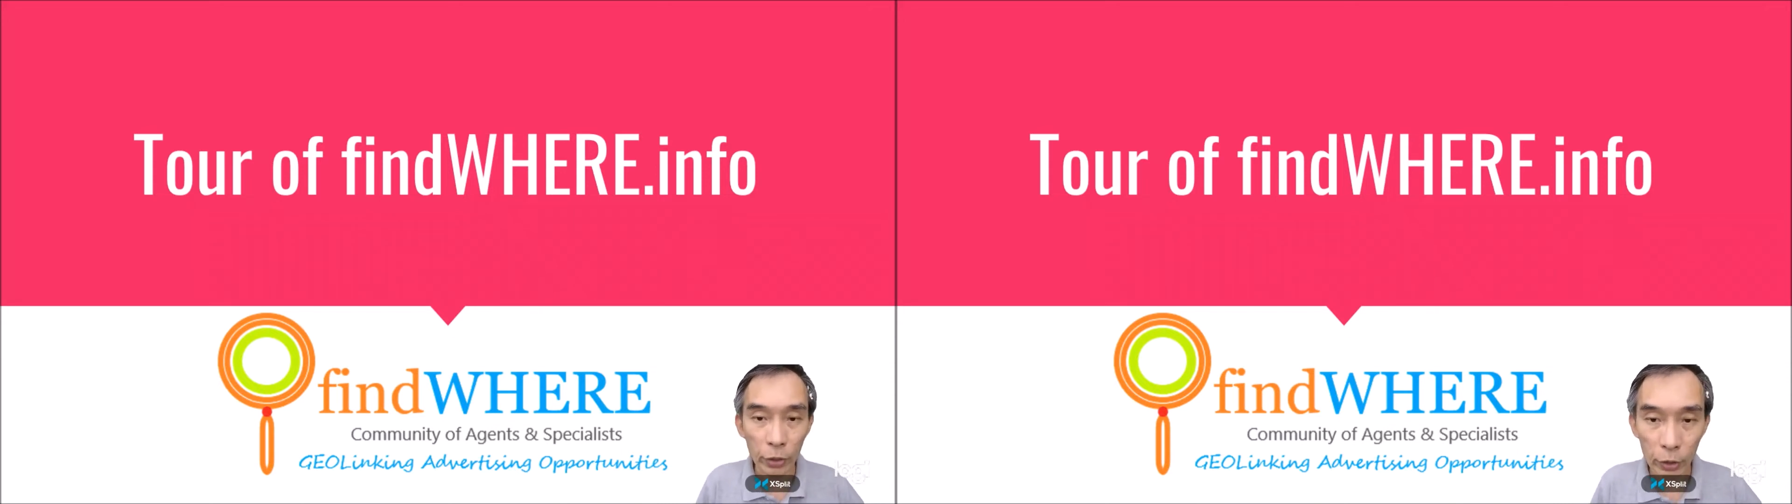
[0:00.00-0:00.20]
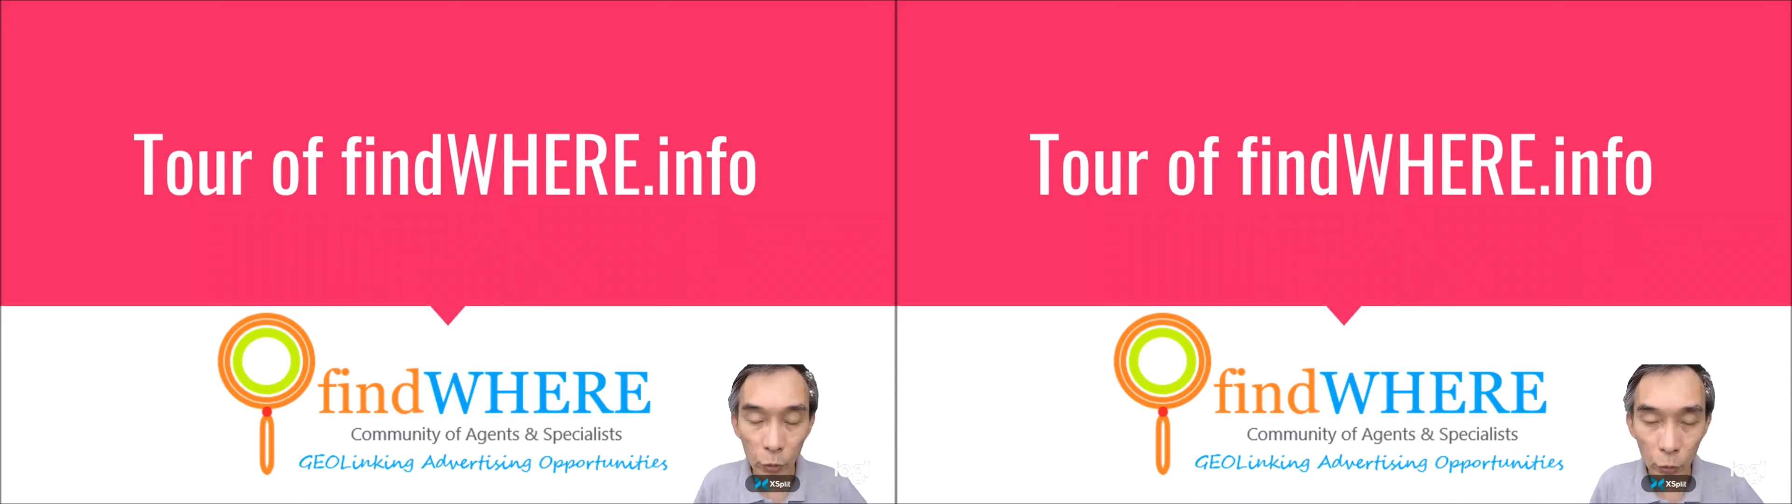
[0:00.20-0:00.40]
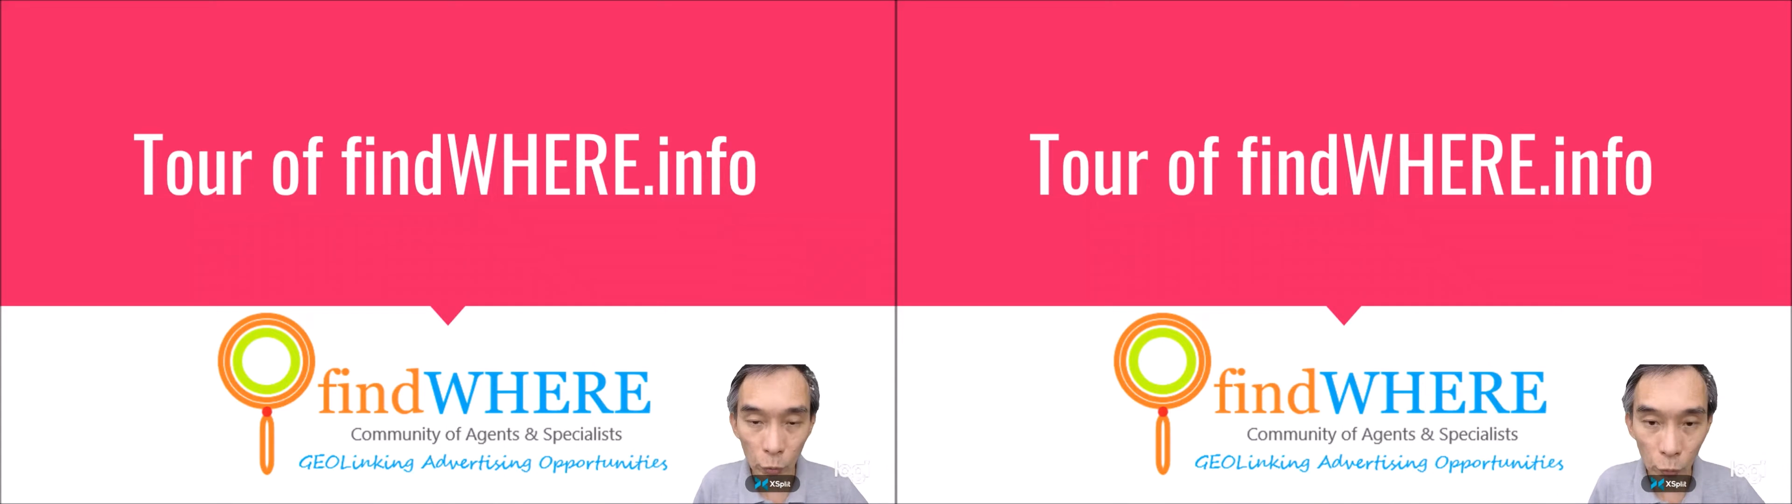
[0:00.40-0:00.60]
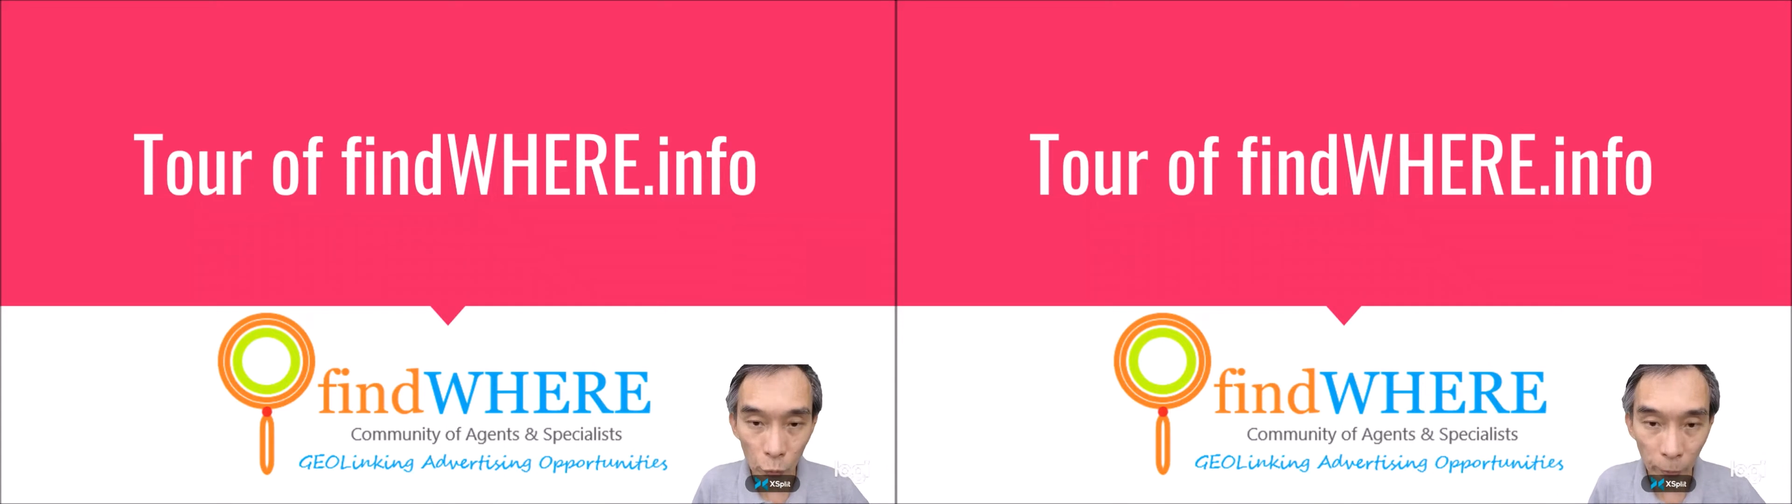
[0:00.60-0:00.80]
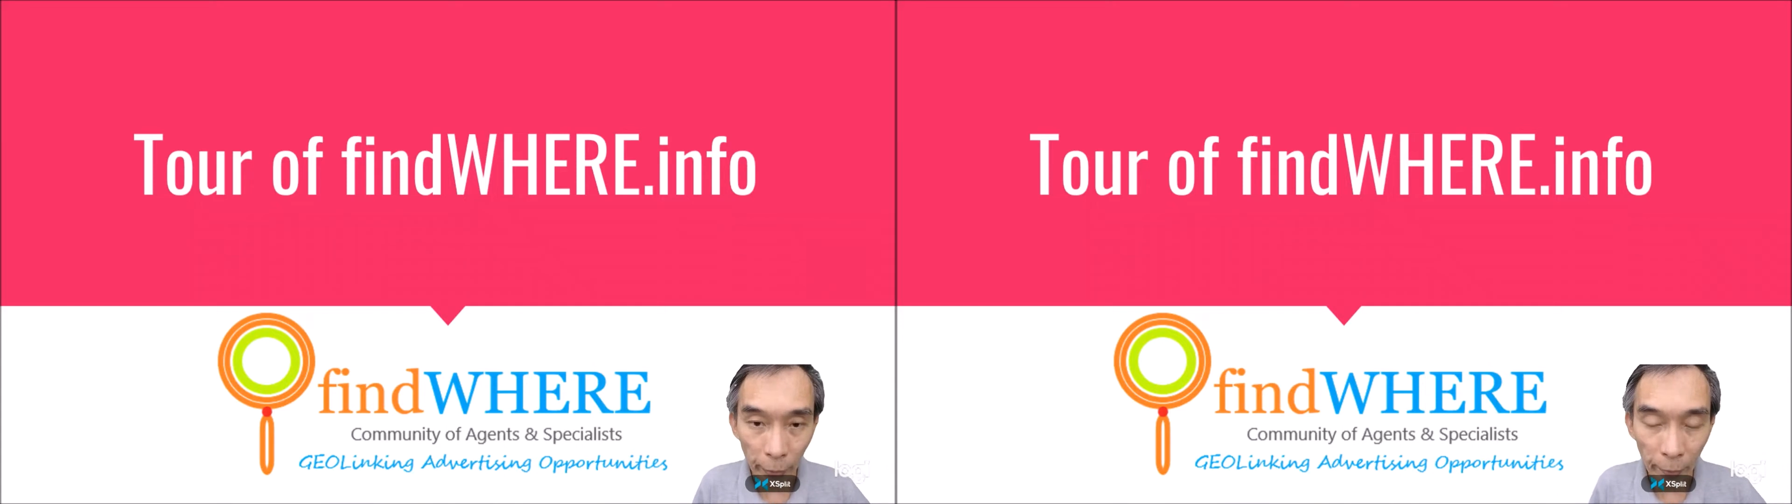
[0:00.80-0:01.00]
to map
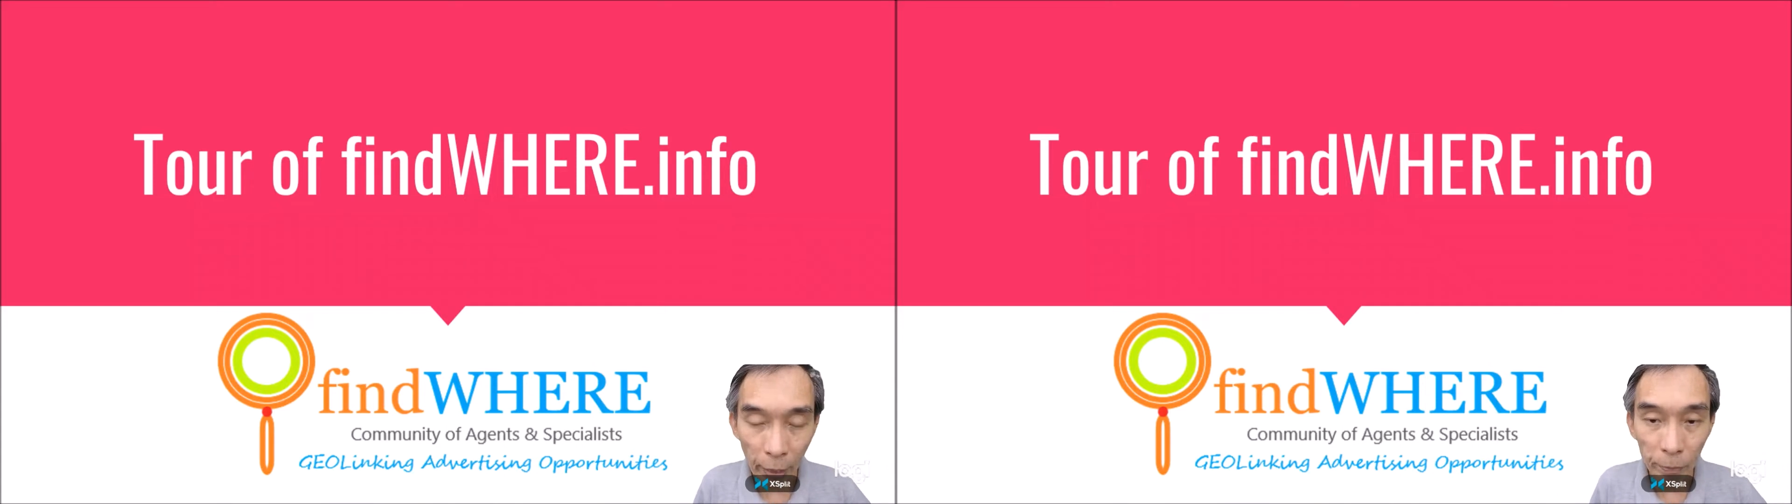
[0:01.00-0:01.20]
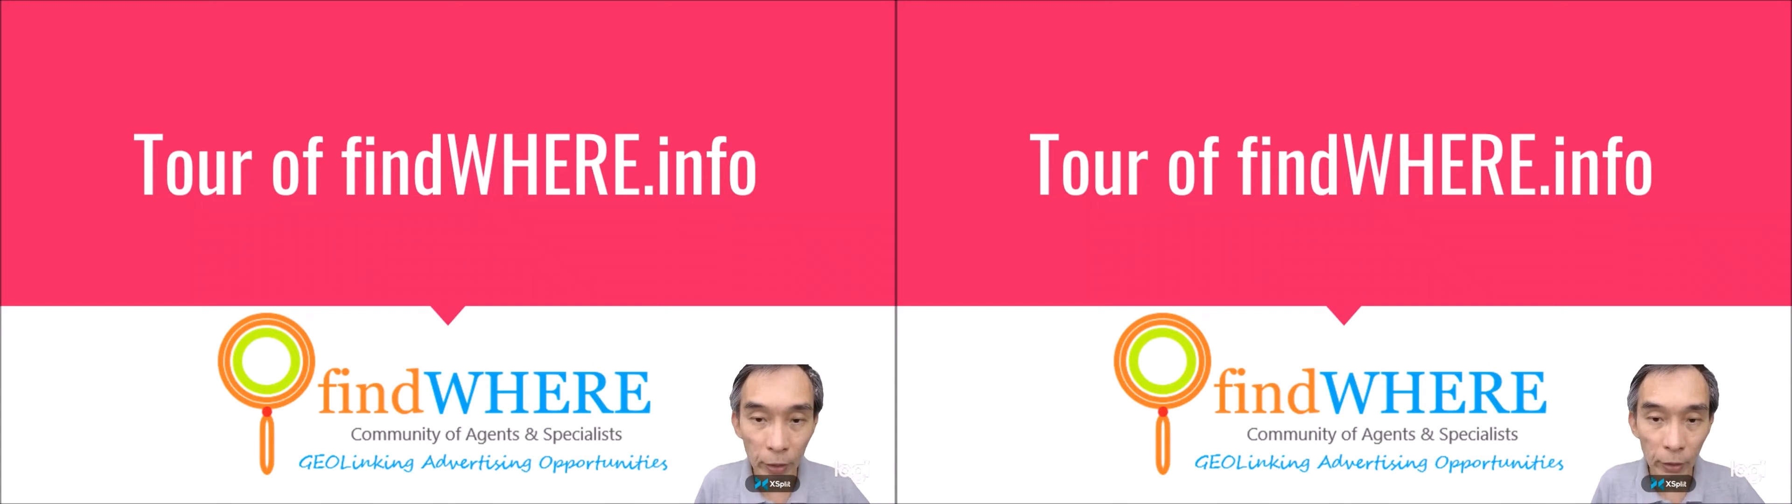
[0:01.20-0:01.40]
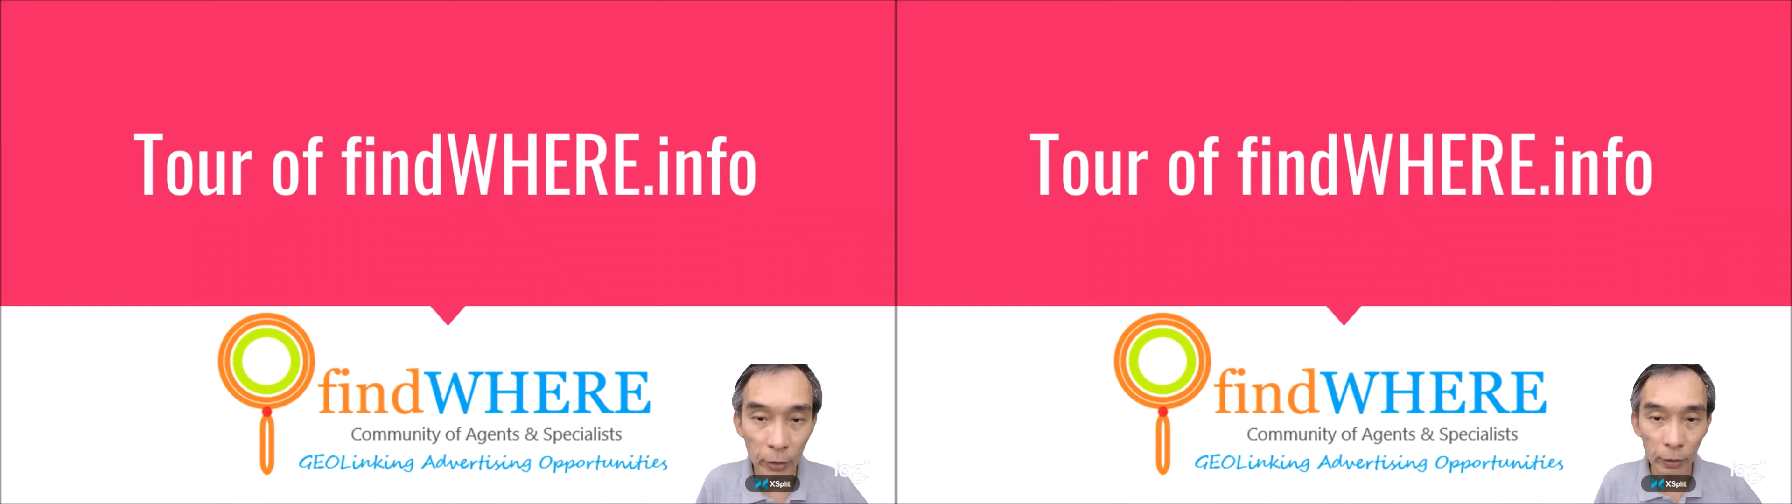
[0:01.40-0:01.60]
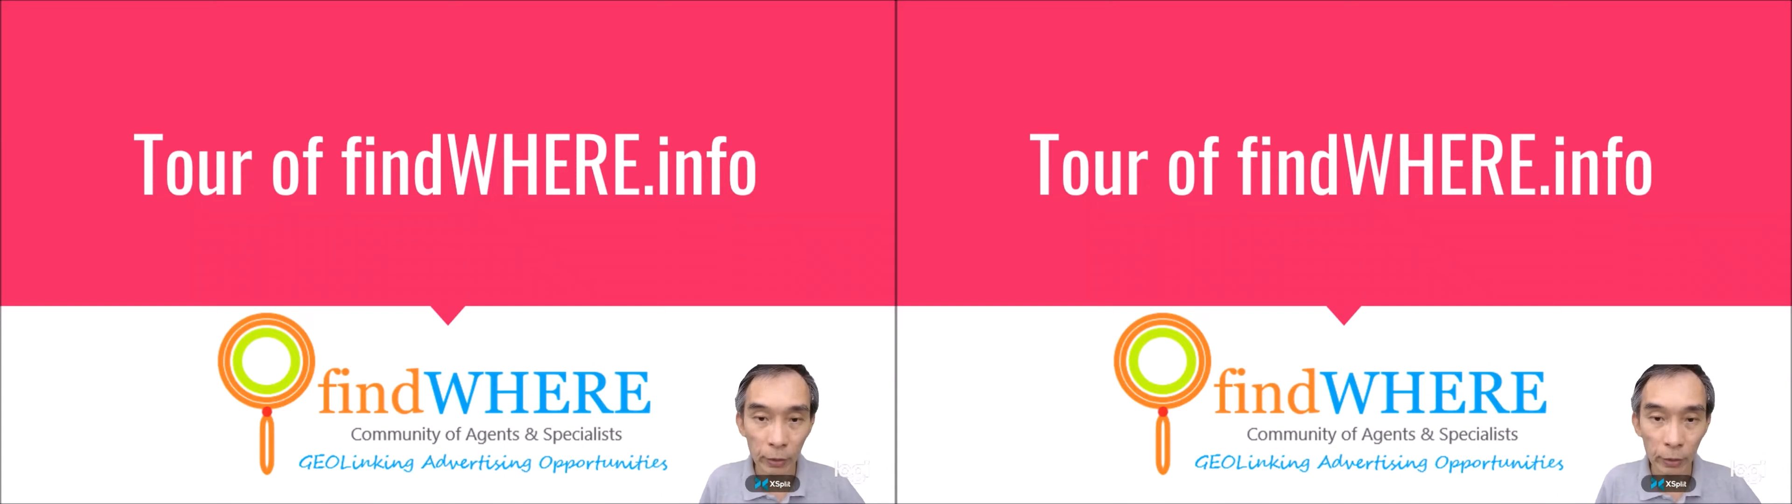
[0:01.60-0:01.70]
up the